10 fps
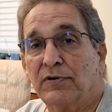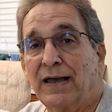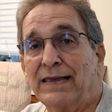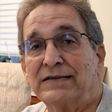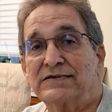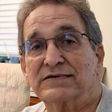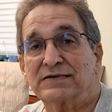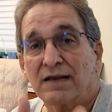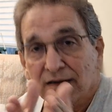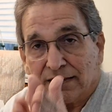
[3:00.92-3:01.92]
plates,
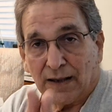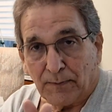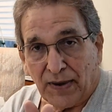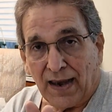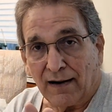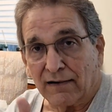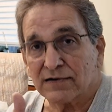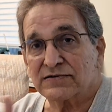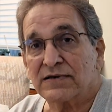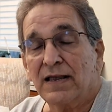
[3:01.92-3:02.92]
the
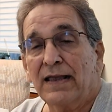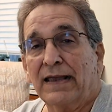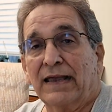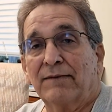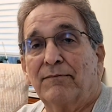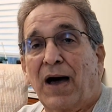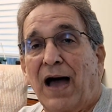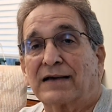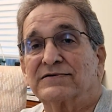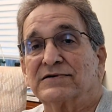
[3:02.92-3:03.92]
pairs, in
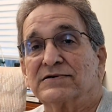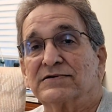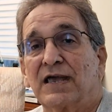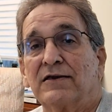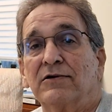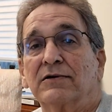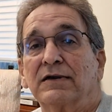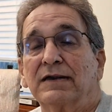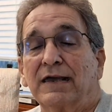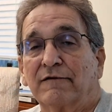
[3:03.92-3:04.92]
boxes that you
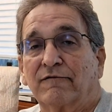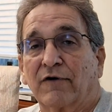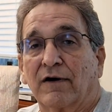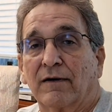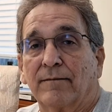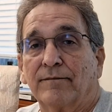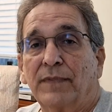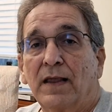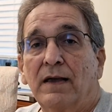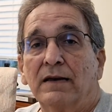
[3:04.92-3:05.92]
can get from
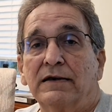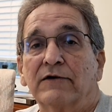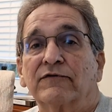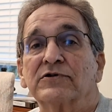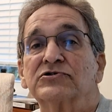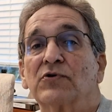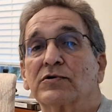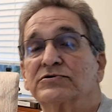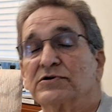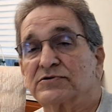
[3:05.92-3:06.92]
different
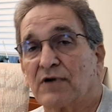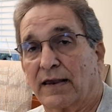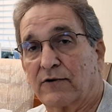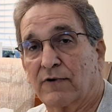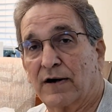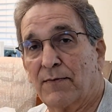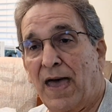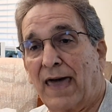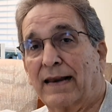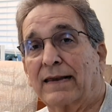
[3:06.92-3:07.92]
sources like
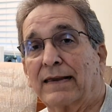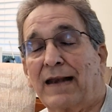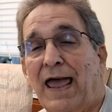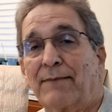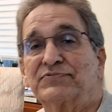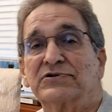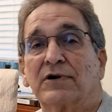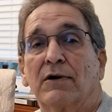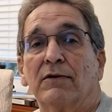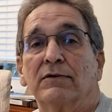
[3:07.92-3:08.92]
Gritomatic and
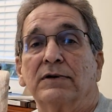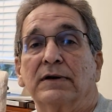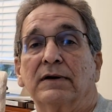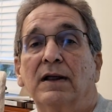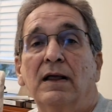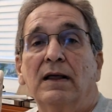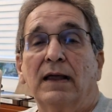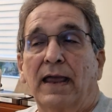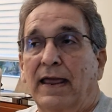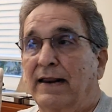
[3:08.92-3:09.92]
Hapstone,
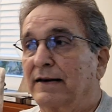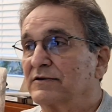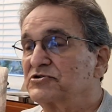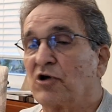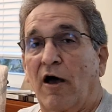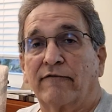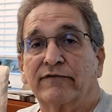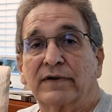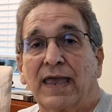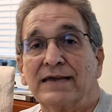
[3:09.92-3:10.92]
and
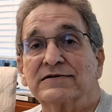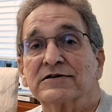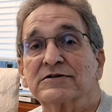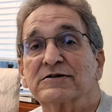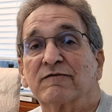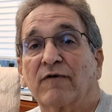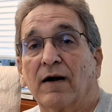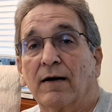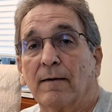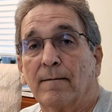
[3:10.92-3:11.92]
soft cases
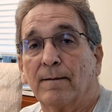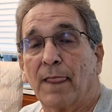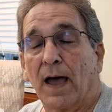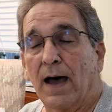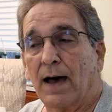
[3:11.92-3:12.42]
from